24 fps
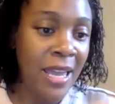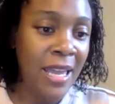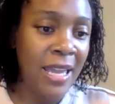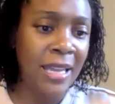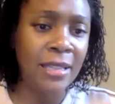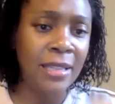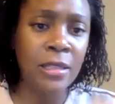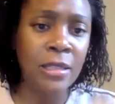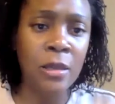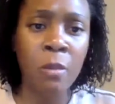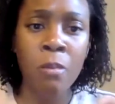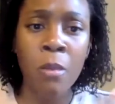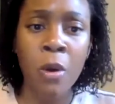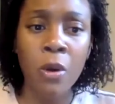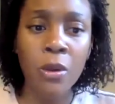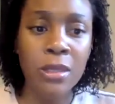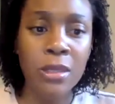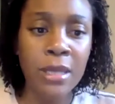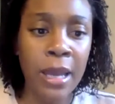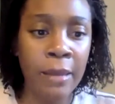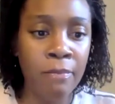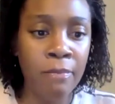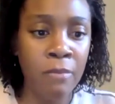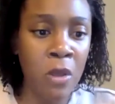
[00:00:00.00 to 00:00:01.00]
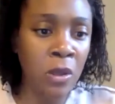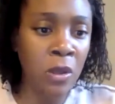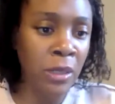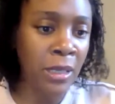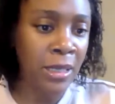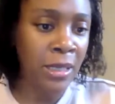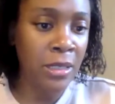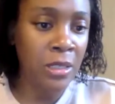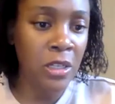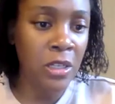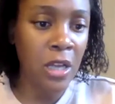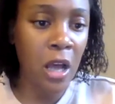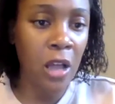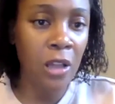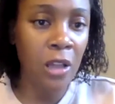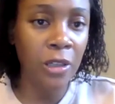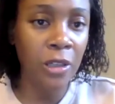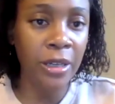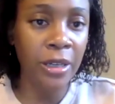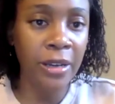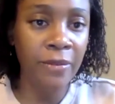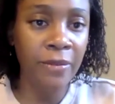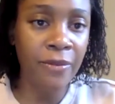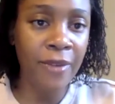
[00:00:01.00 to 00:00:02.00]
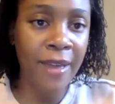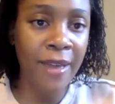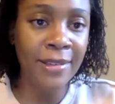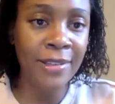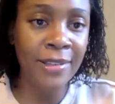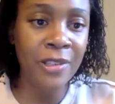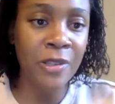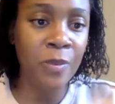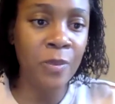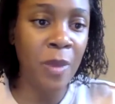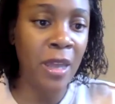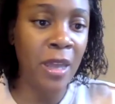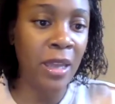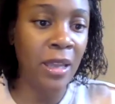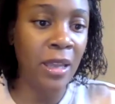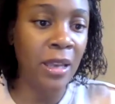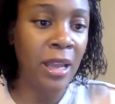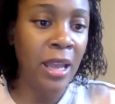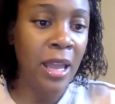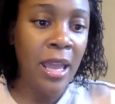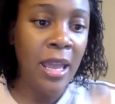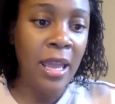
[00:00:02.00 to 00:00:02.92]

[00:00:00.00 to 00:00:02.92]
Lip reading: it's a multi-million-dollar investment.